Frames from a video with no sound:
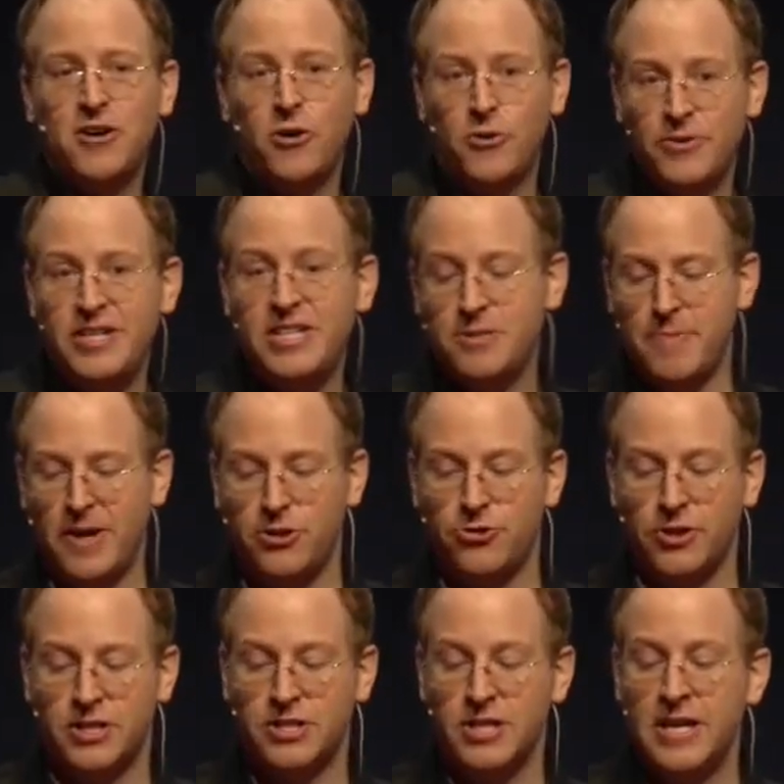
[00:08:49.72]
on these
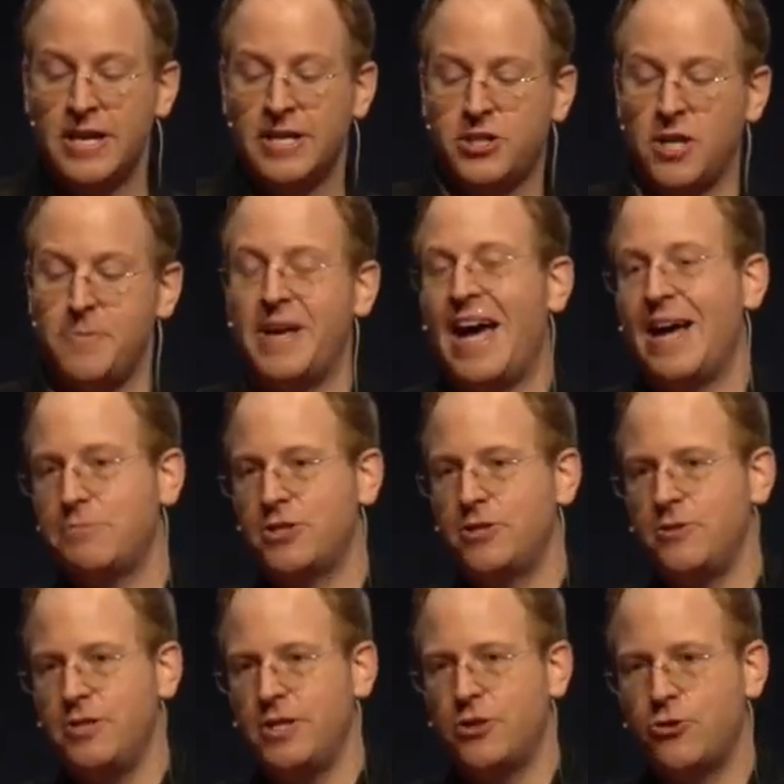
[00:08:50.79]
metrics is going to be
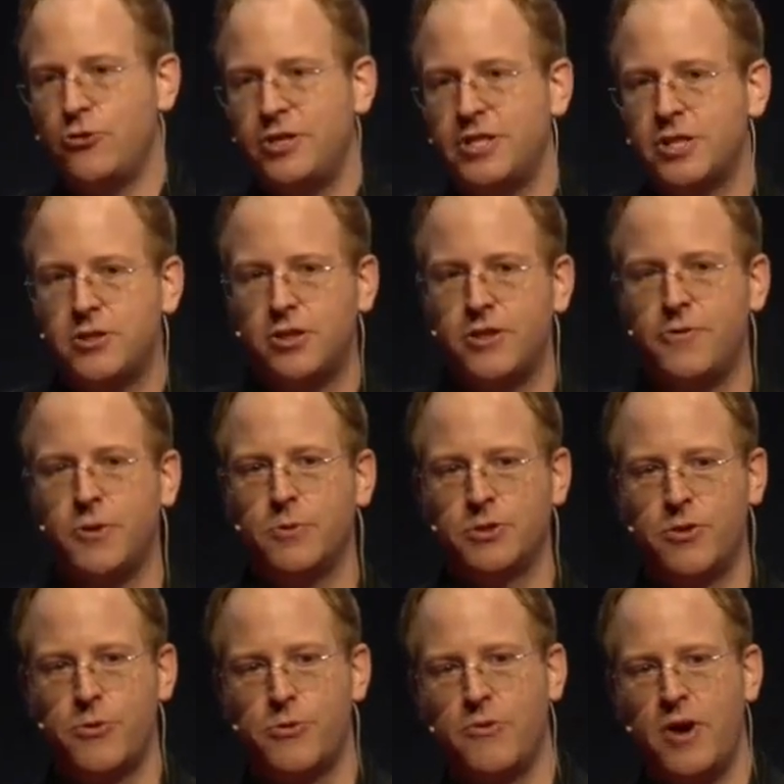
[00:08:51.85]
absolutely critical if you want
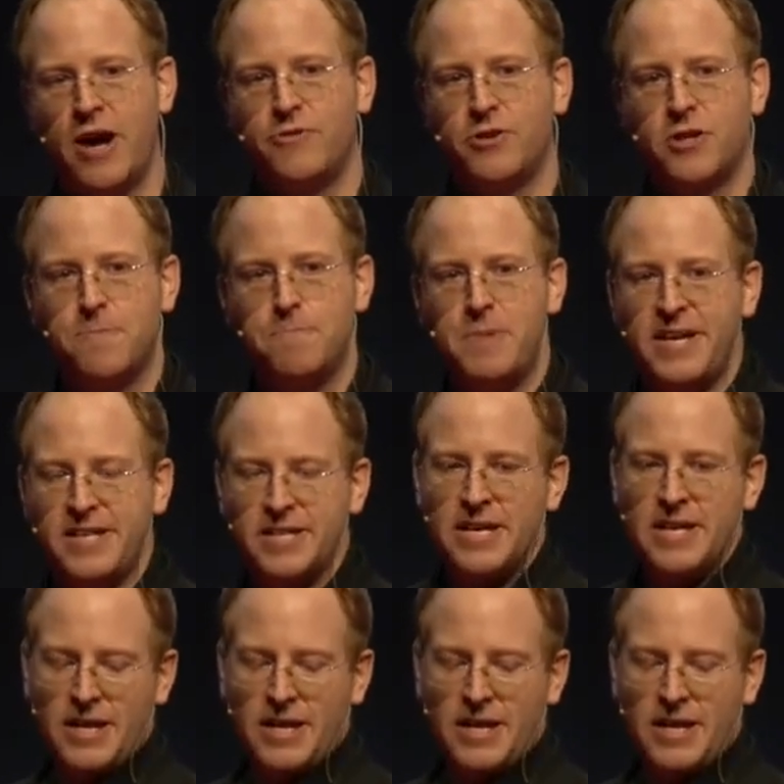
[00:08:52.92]
to thrive and compete